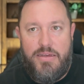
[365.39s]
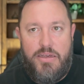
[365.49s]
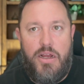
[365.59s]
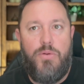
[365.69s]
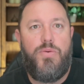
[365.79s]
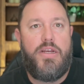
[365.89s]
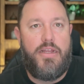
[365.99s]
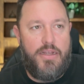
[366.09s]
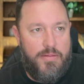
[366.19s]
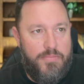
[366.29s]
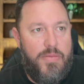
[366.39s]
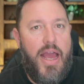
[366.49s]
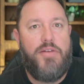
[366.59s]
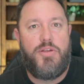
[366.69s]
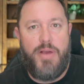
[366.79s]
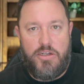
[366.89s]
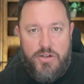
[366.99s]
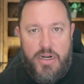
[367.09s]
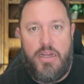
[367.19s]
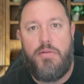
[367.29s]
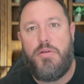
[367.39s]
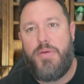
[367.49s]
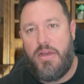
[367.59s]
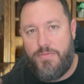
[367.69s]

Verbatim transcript: you know, we need to have some extra income to pay